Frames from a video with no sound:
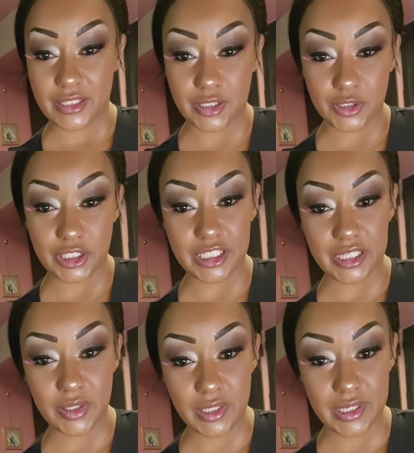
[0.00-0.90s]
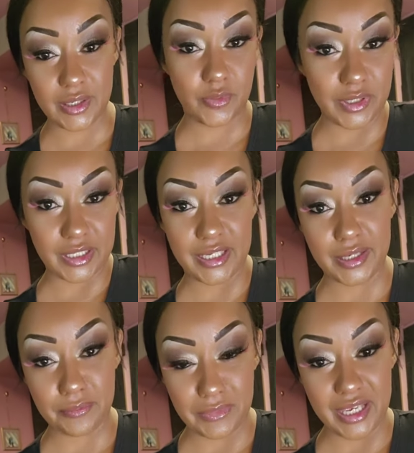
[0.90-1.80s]
So she didn't want to
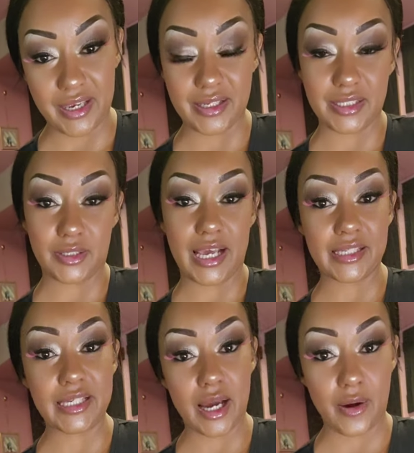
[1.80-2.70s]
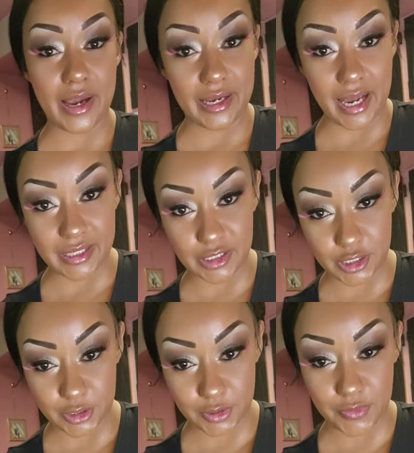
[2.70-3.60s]
eat meat, and so that's how I got
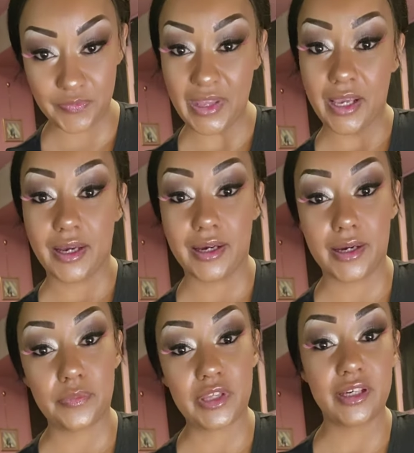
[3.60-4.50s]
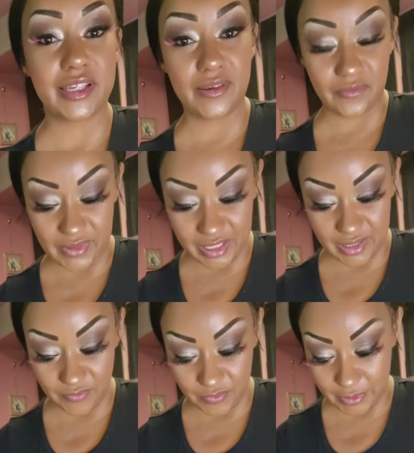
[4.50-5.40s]
into cooking
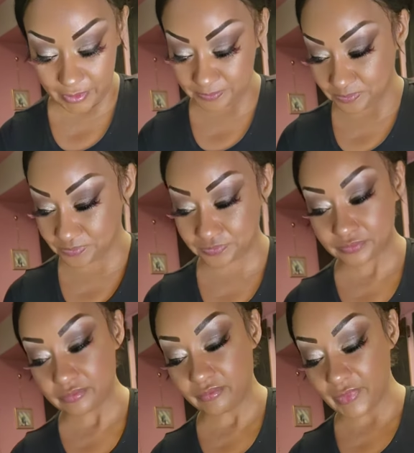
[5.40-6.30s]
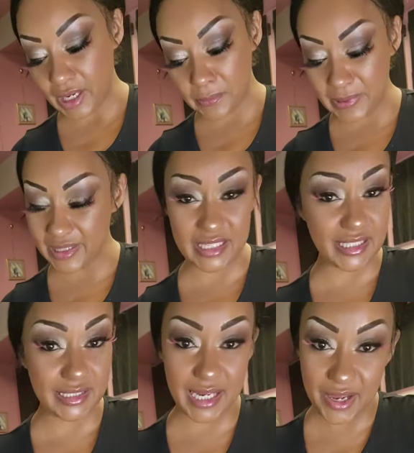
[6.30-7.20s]
vegan food. But
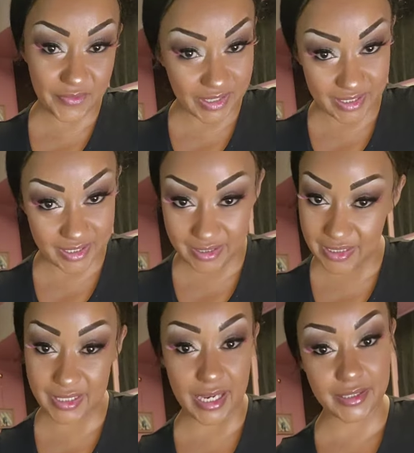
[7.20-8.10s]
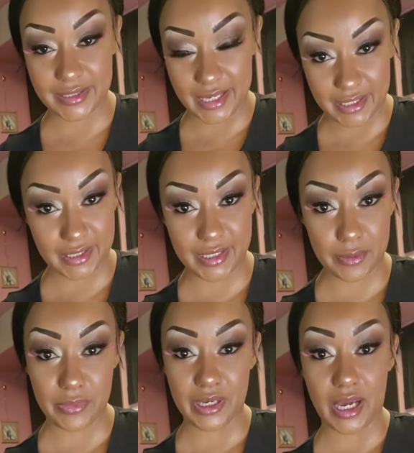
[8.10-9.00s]
this is not vegan. This has steak in
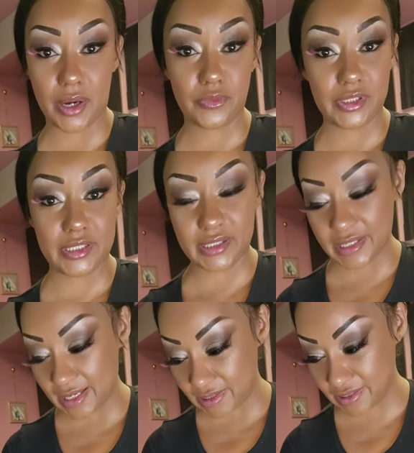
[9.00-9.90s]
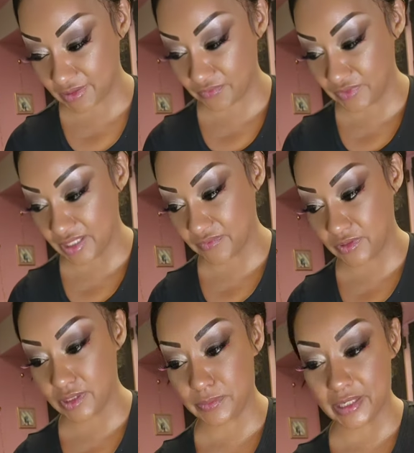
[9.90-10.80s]
it, but I'm really good at cooking vegan
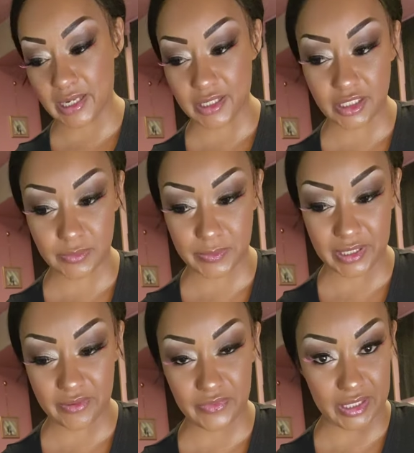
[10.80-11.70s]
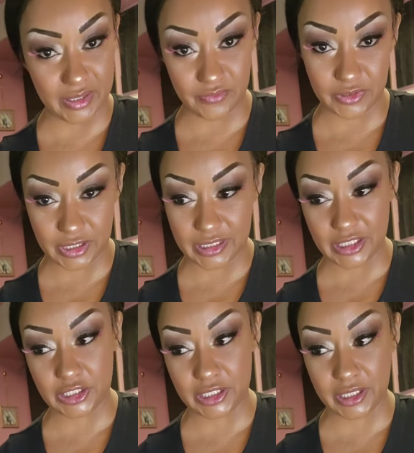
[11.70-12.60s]
foods. My daughter's been vegan for
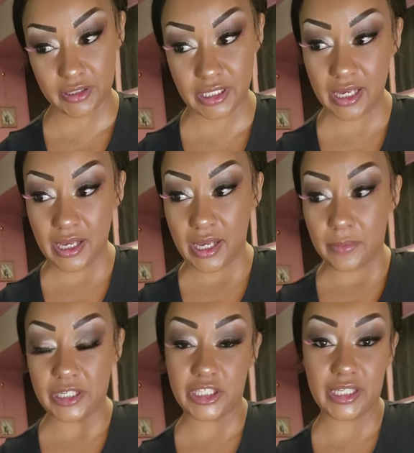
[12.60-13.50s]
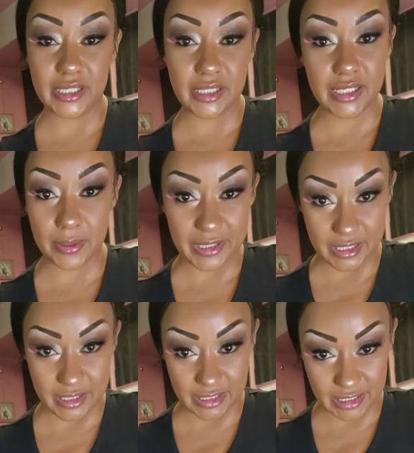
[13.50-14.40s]
6 years. But she ended up
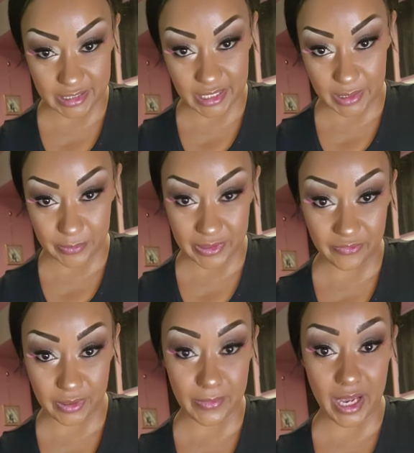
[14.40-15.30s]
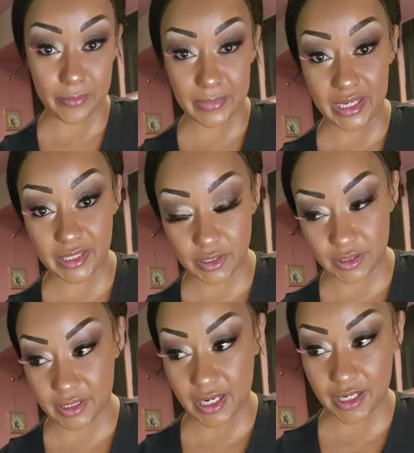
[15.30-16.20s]
getting sick from not meat, so
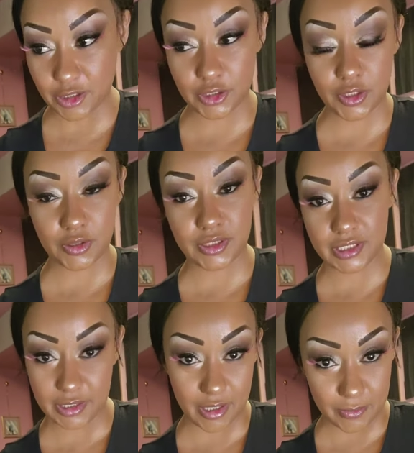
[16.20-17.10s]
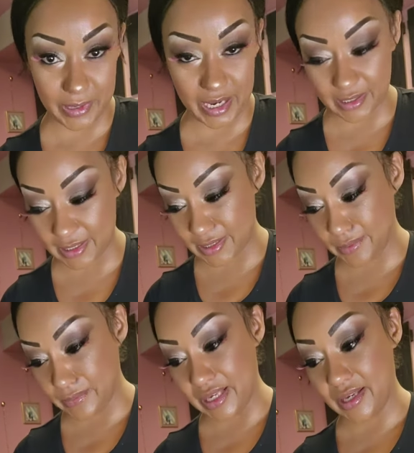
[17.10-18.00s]
the doctors told her to start back
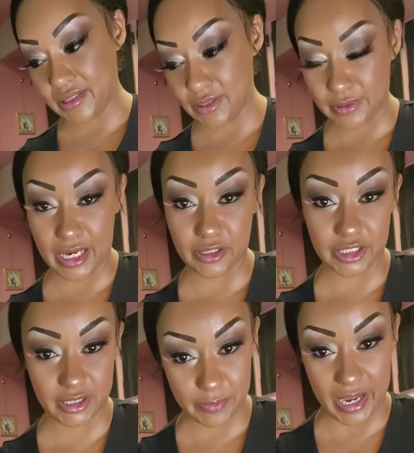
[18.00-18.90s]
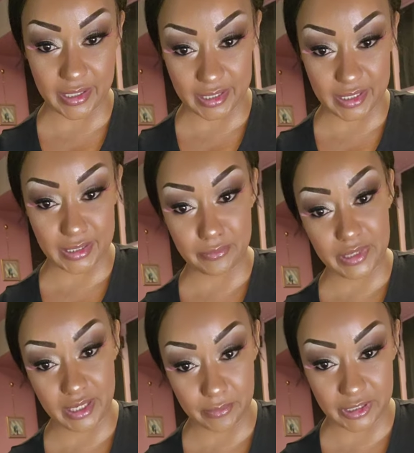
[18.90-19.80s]
eating meat. So now she's back eating
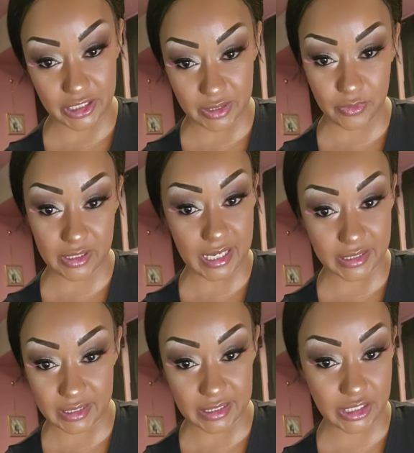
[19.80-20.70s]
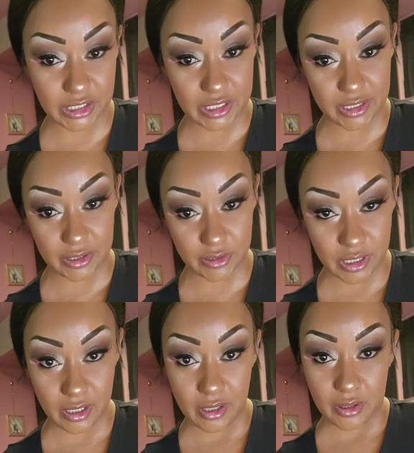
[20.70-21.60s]
meat. But she went like 6 years